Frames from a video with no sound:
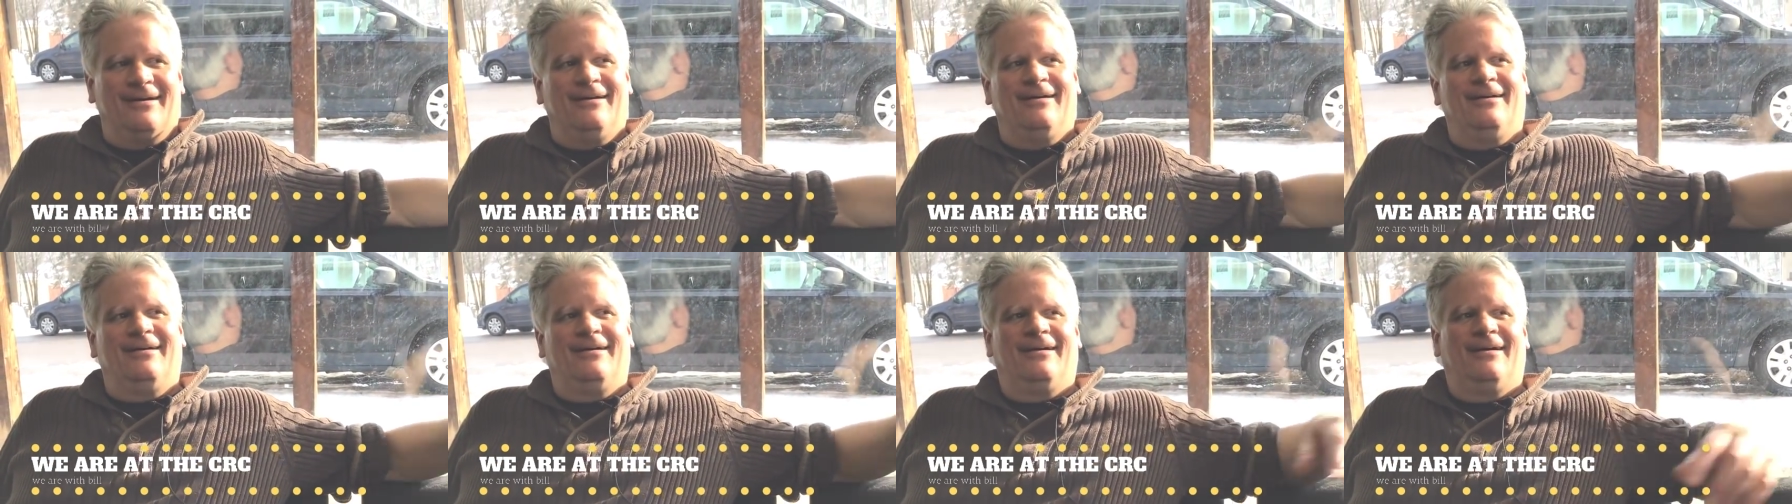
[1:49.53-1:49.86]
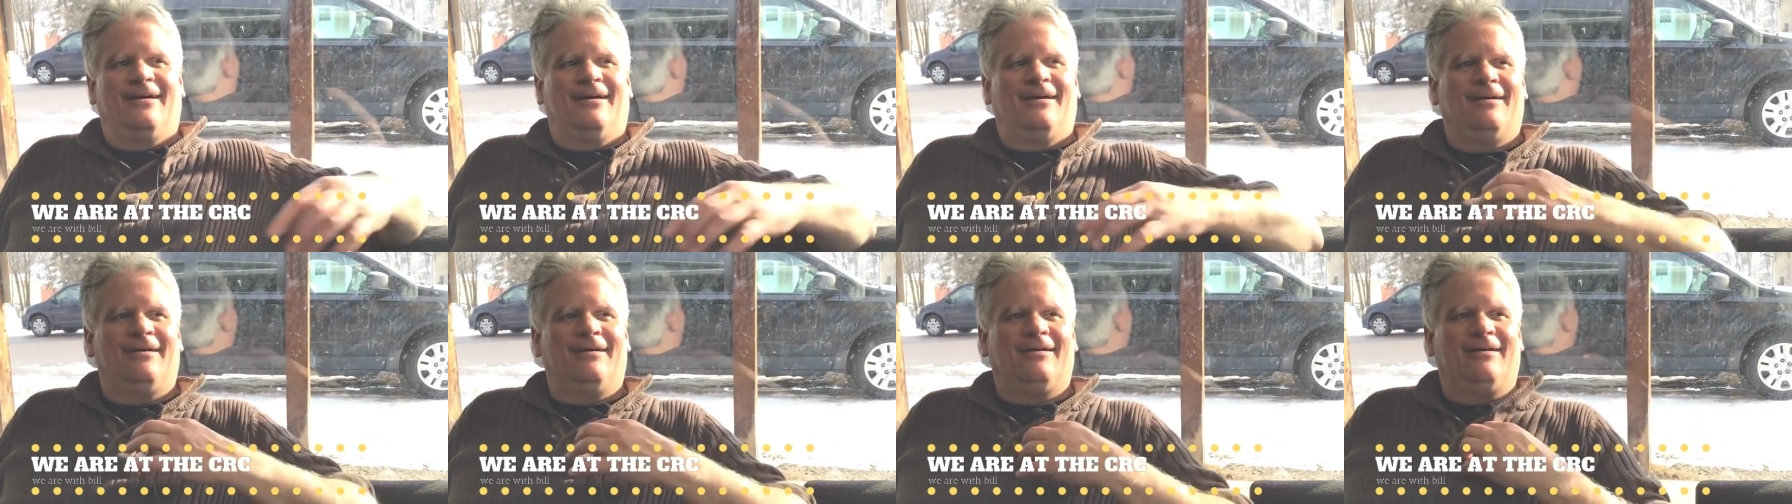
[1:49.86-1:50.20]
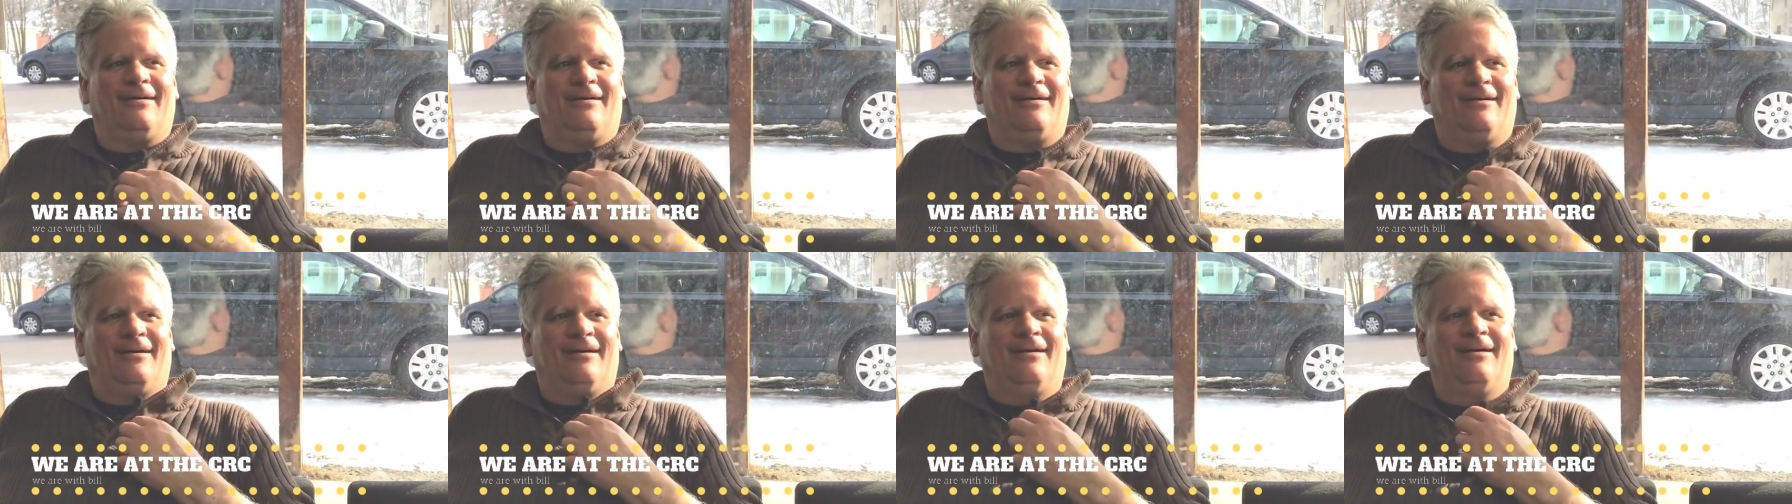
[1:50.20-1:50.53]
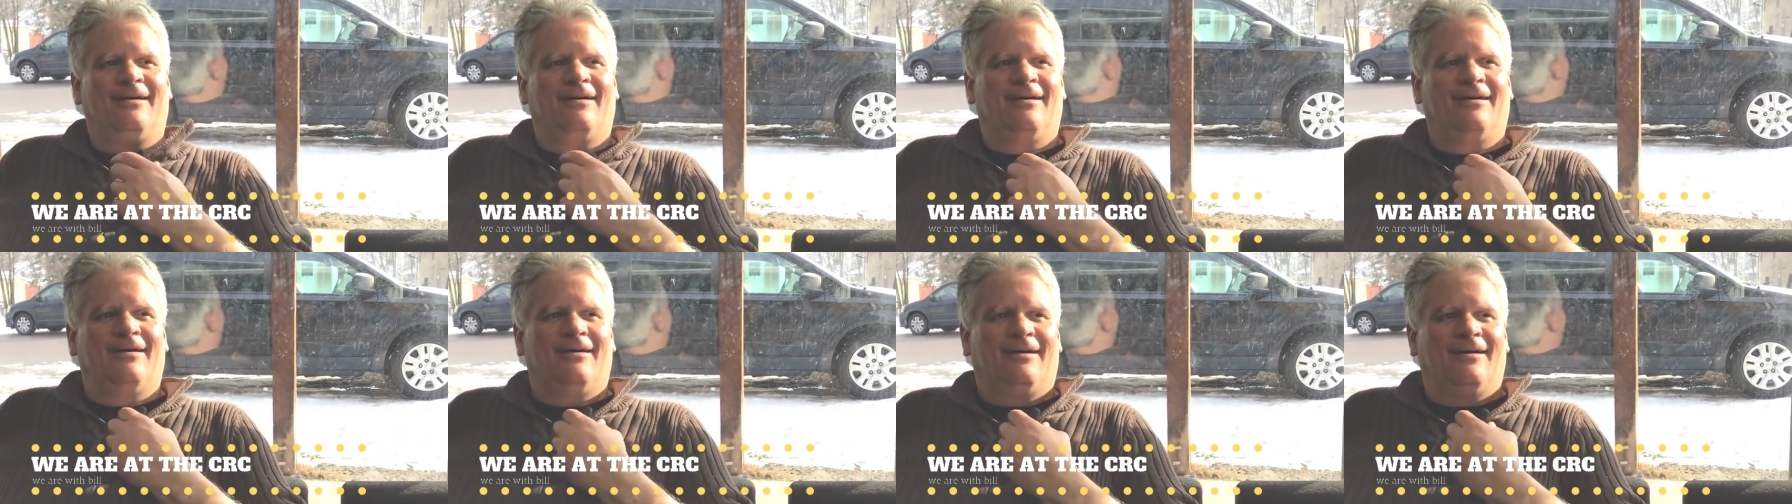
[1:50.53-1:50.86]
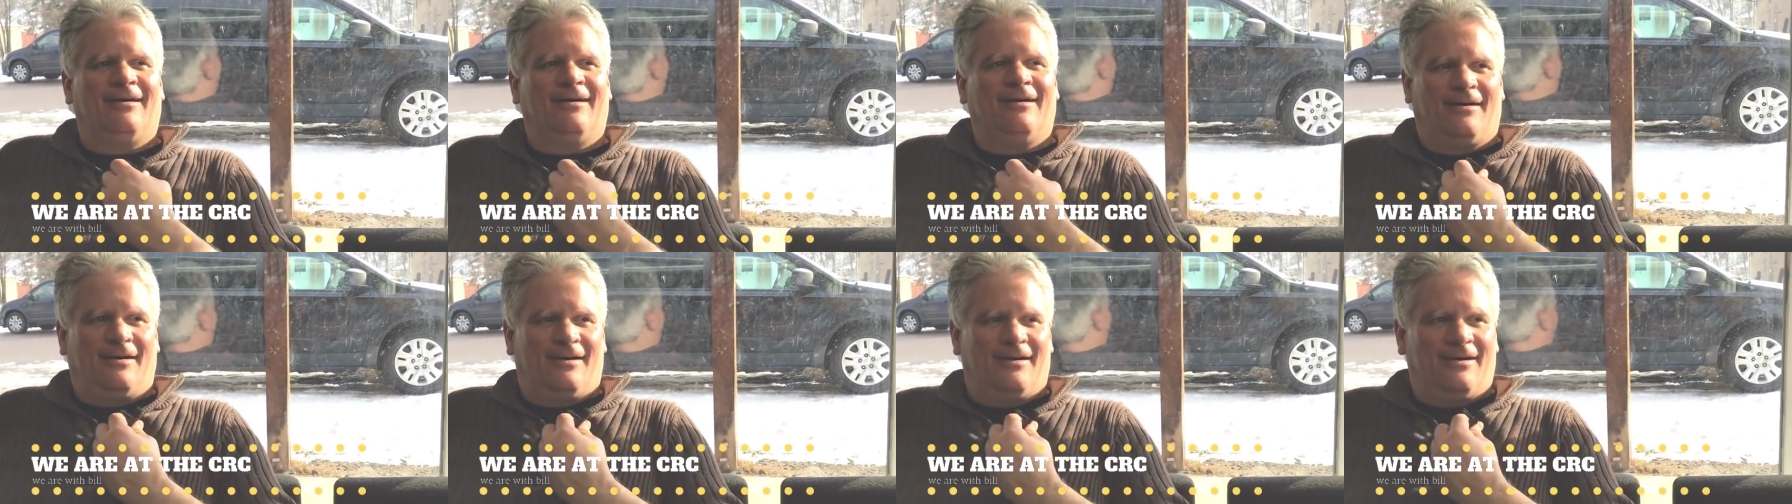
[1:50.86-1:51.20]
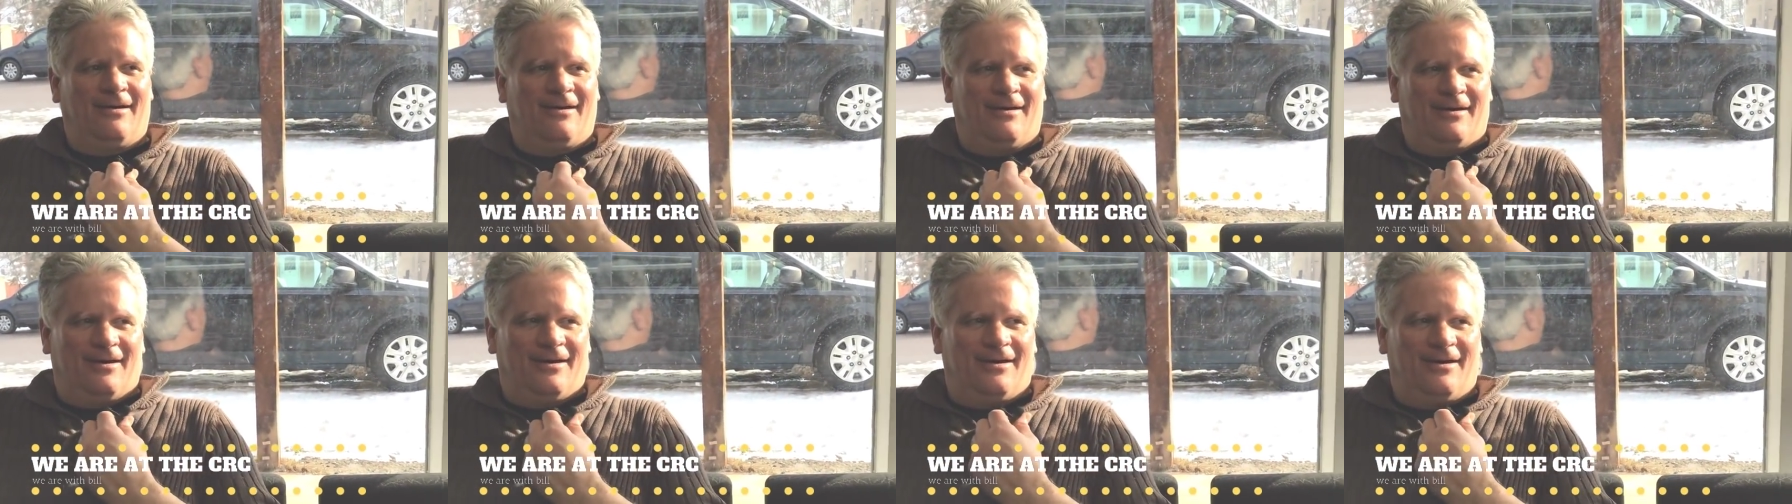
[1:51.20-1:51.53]
your time to let us interview
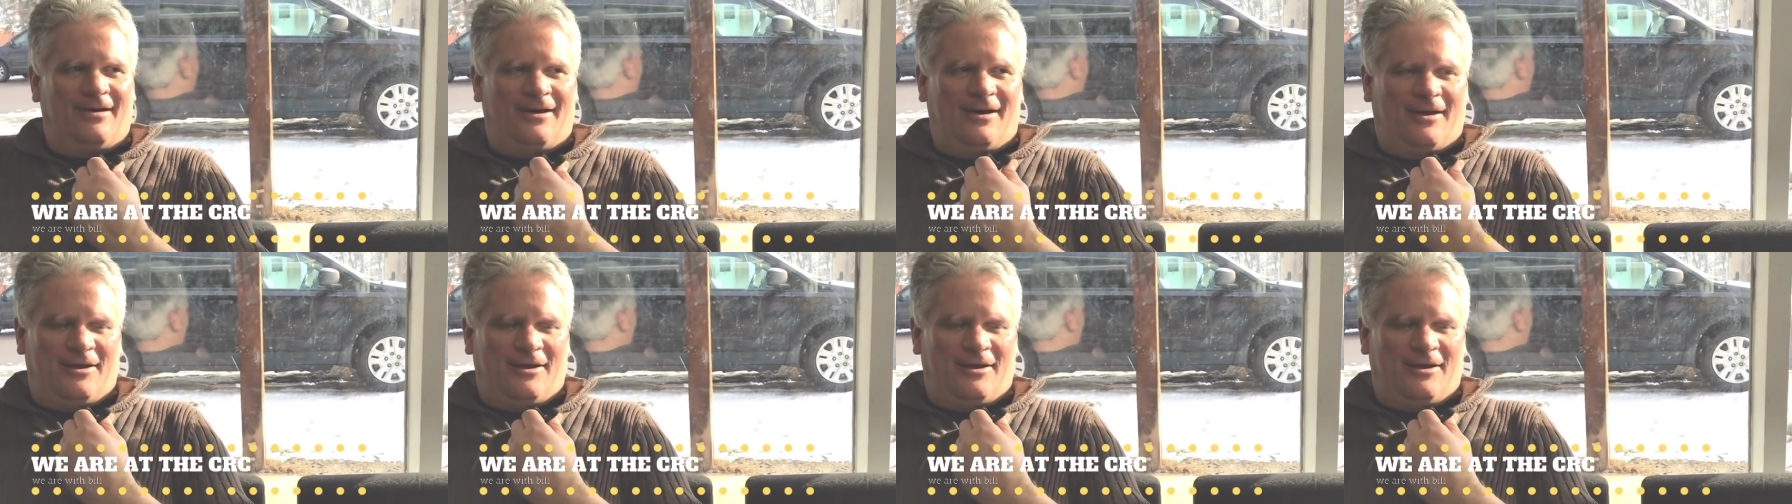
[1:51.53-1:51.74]
you.